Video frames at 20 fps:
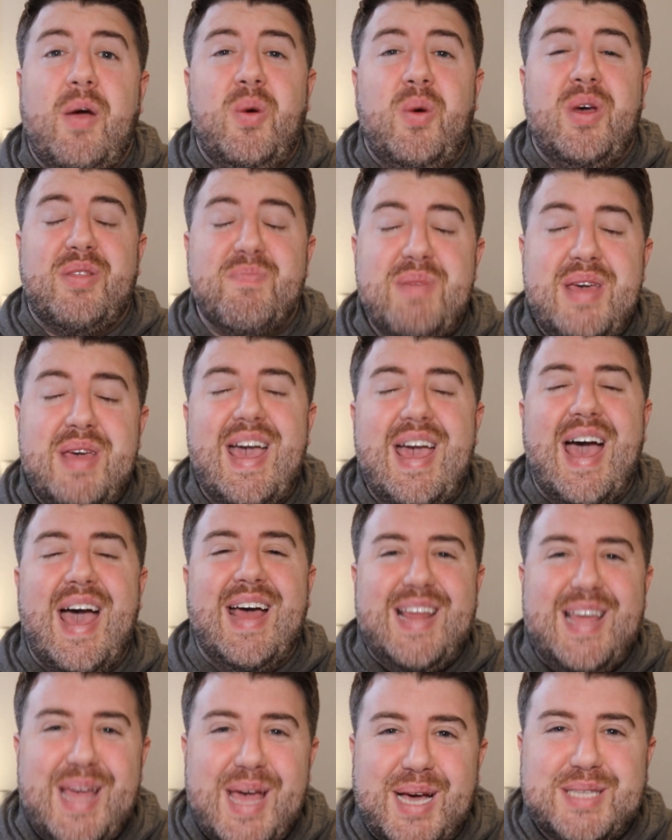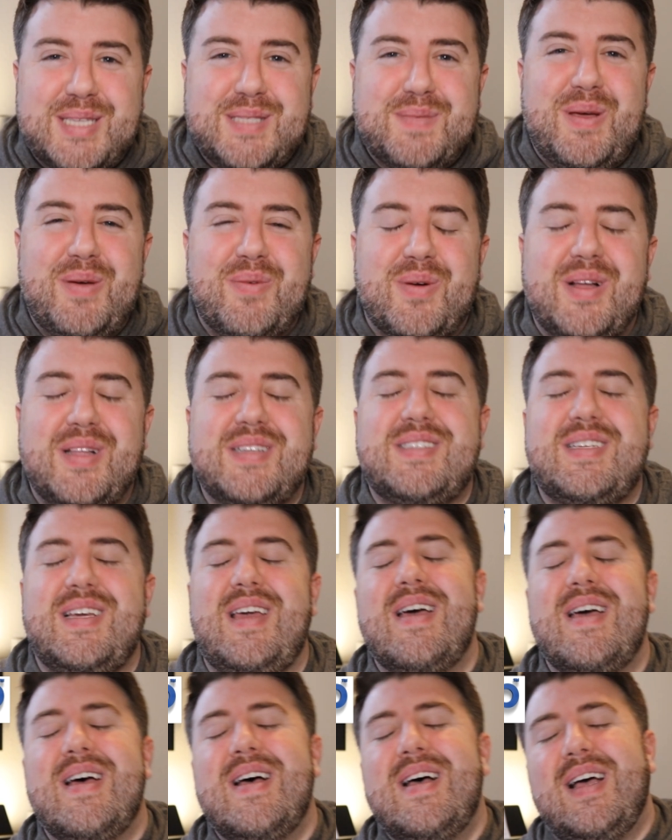with me at eXp
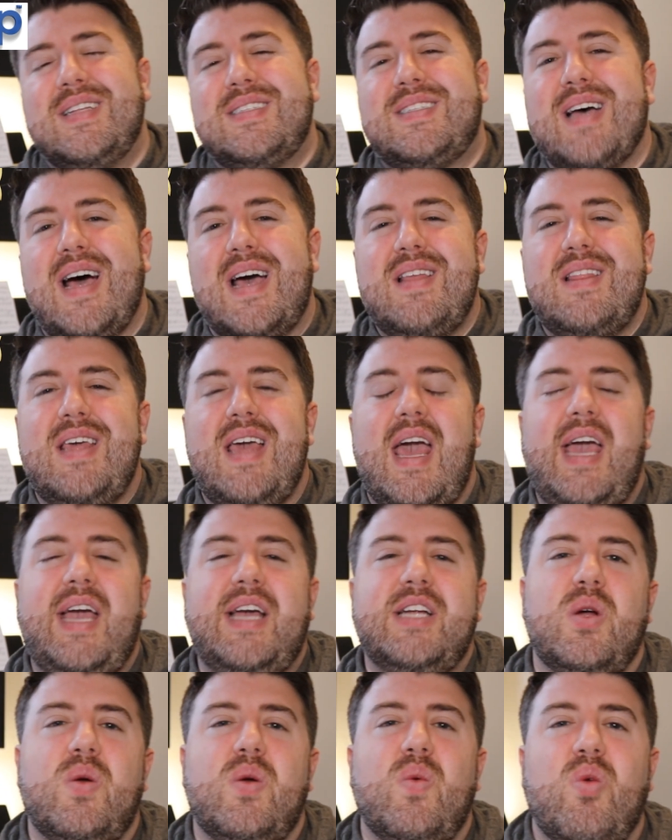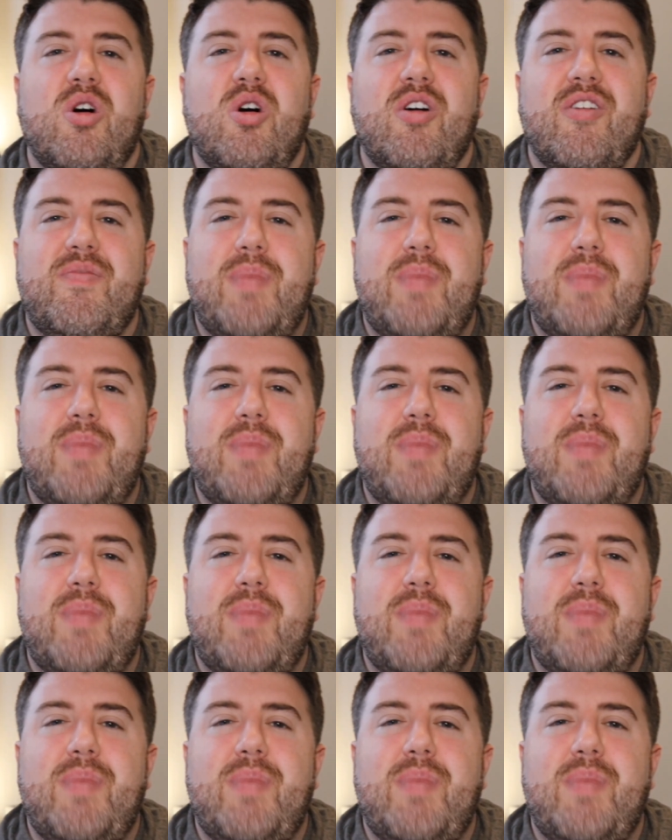Realty inside the Agent Wolf